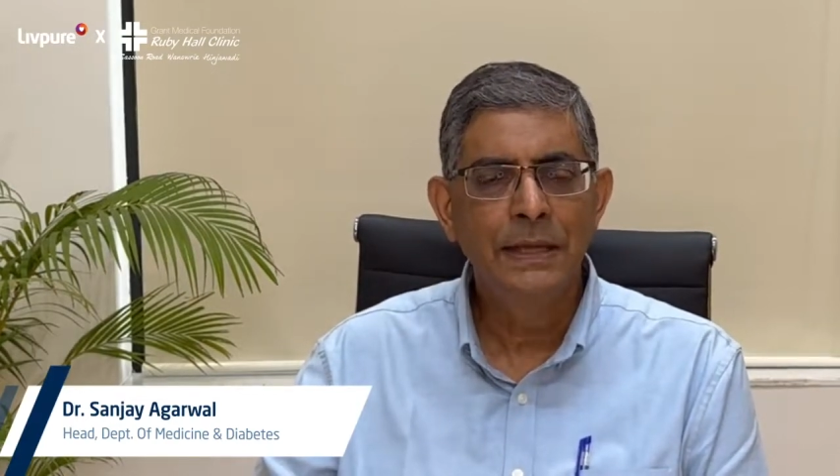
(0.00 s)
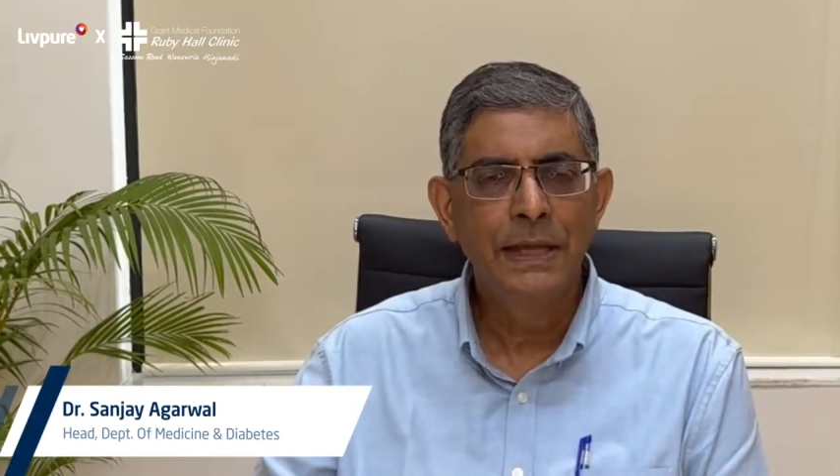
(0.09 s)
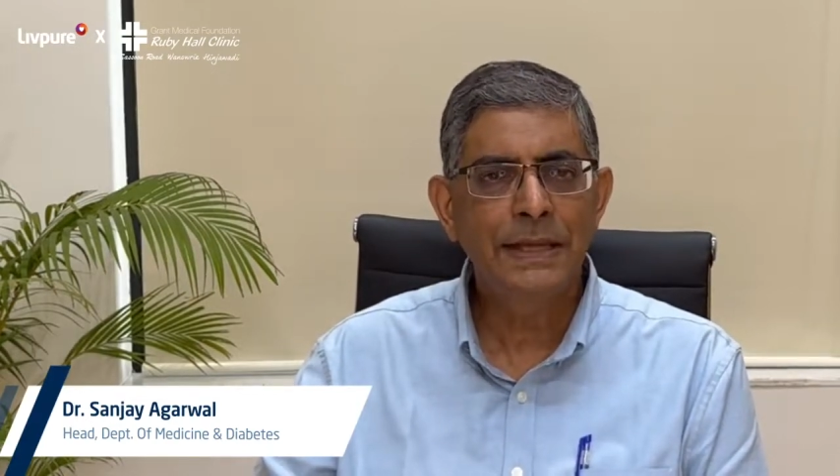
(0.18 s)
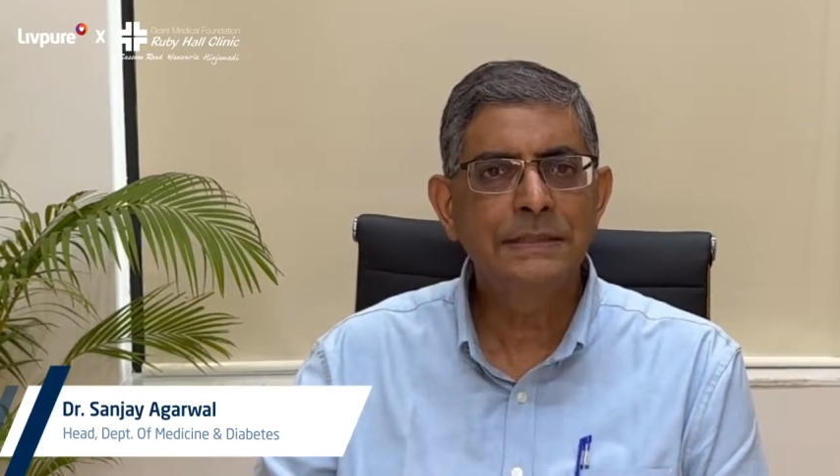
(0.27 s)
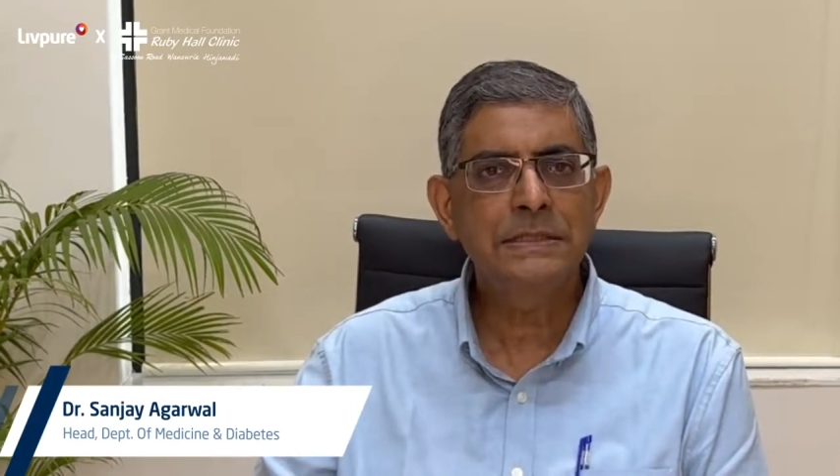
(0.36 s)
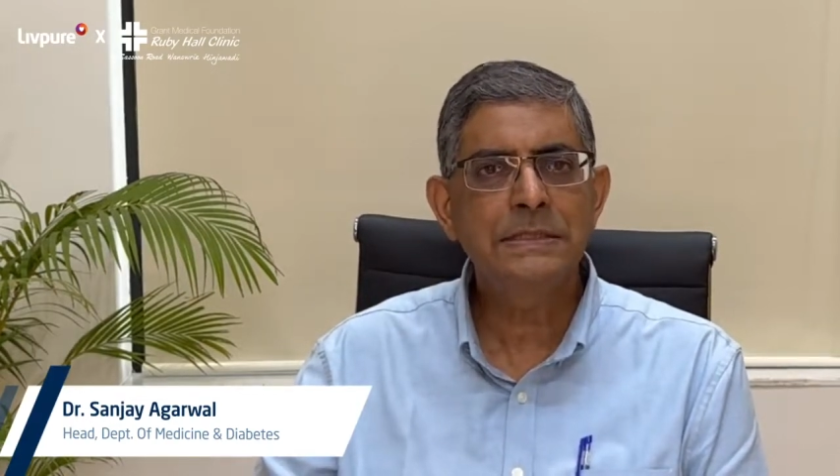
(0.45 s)

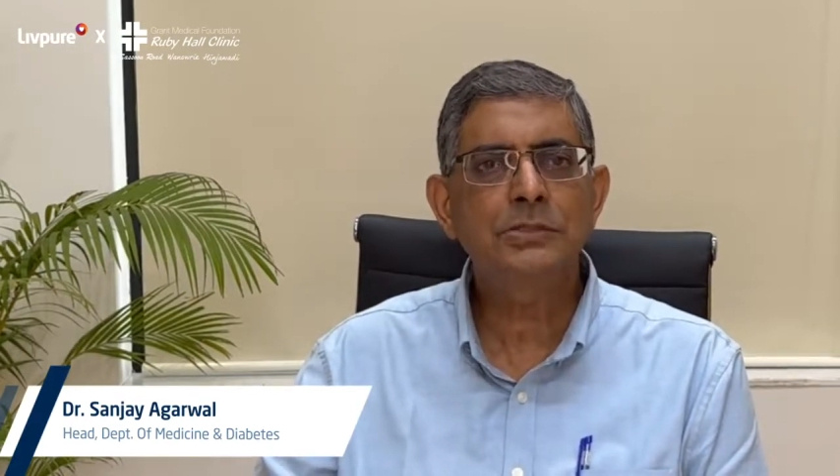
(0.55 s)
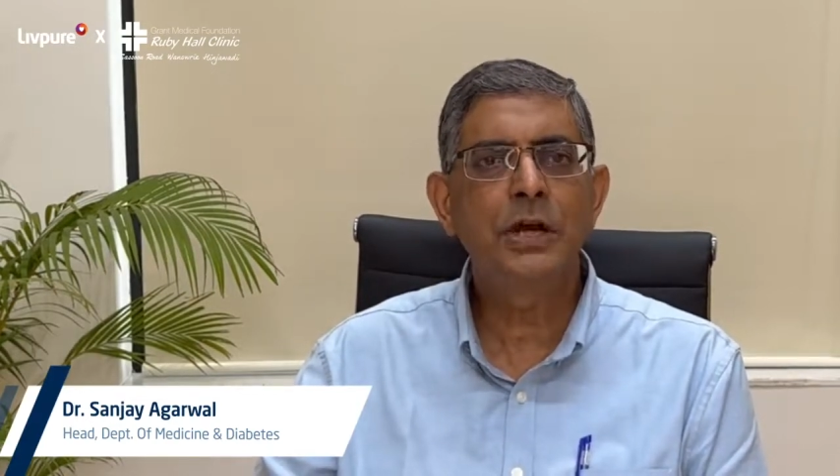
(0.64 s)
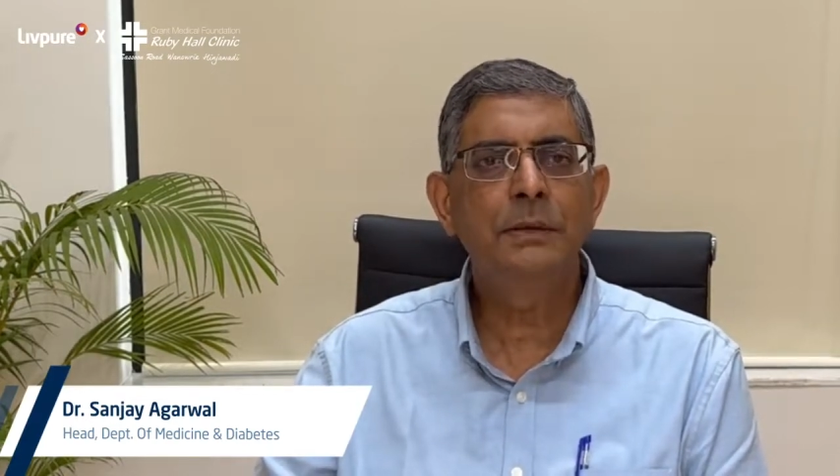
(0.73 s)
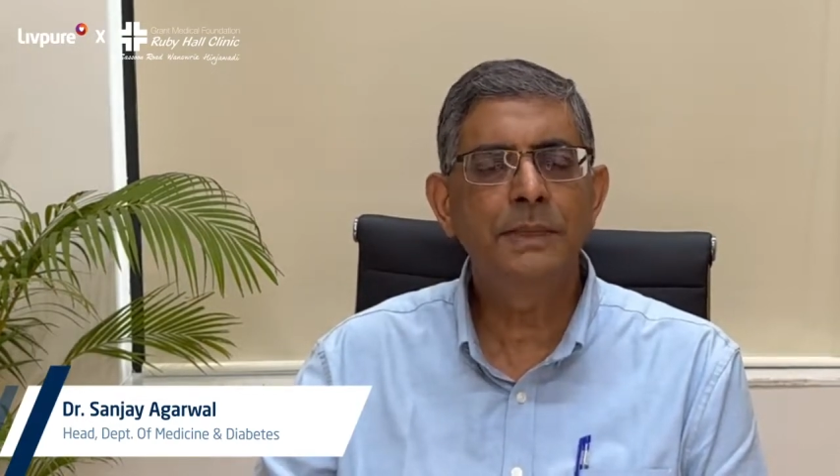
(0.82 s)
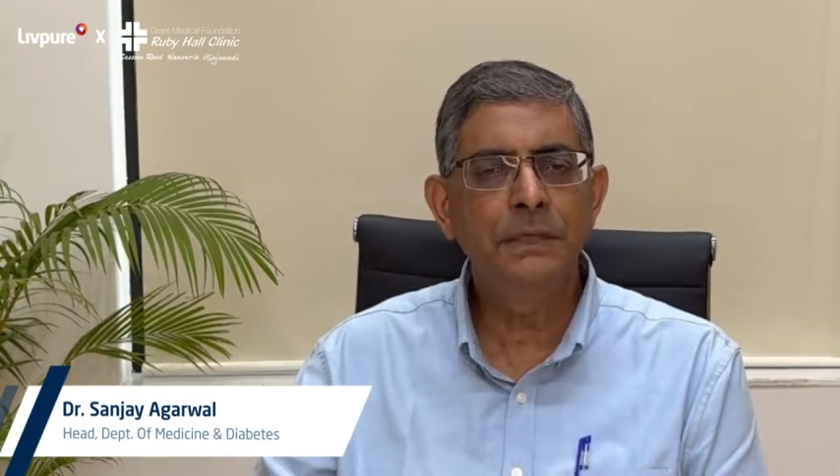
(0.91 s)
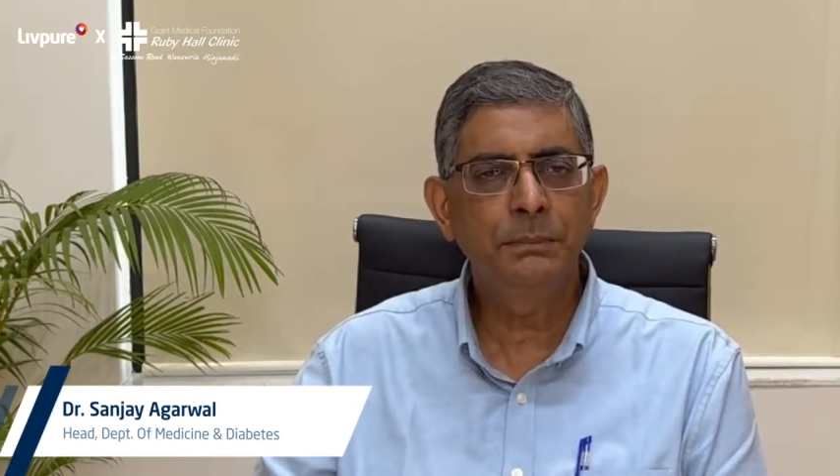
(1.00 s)
and this is
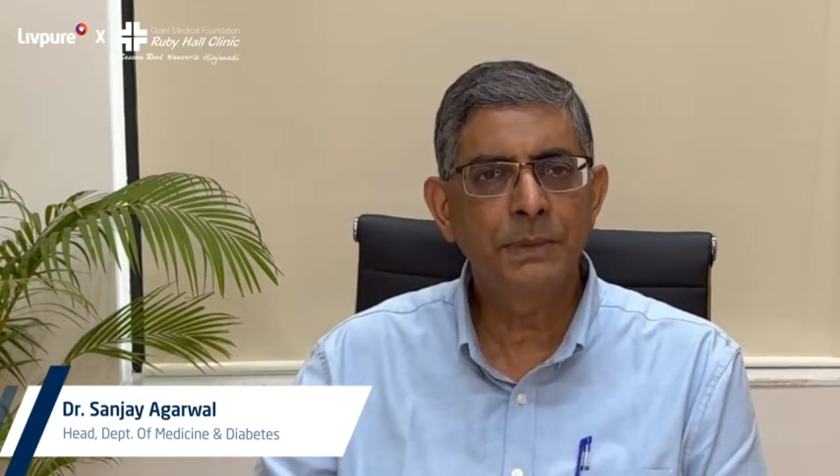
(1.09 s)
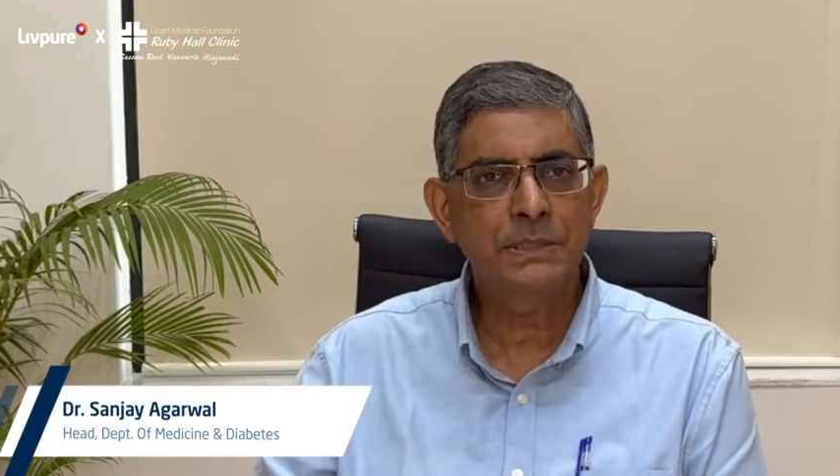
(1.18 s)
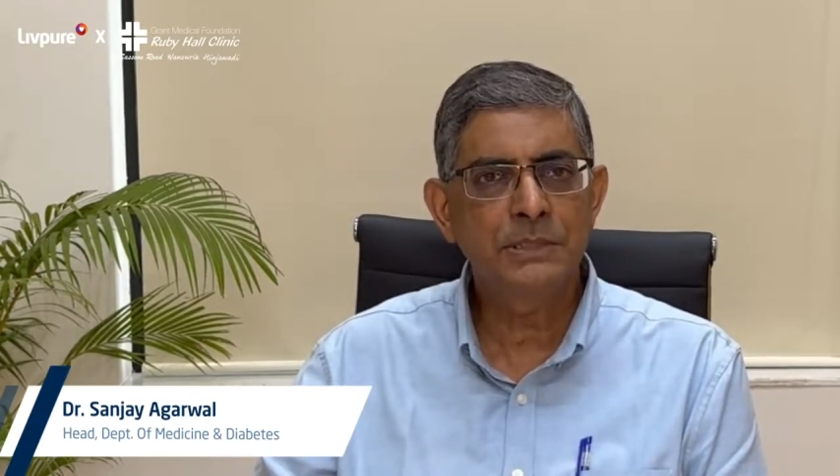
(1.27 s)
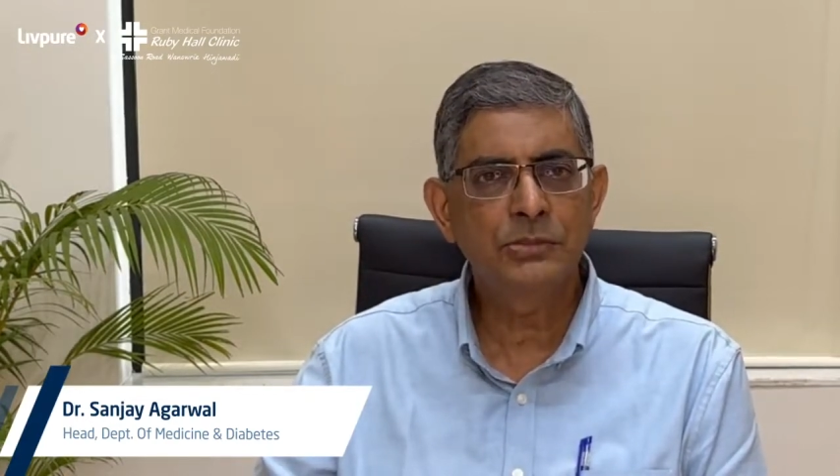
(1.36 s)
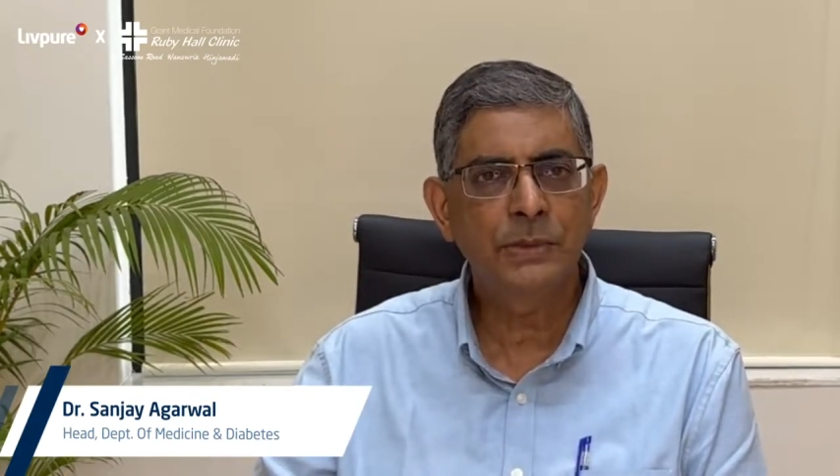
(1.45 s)
common in patients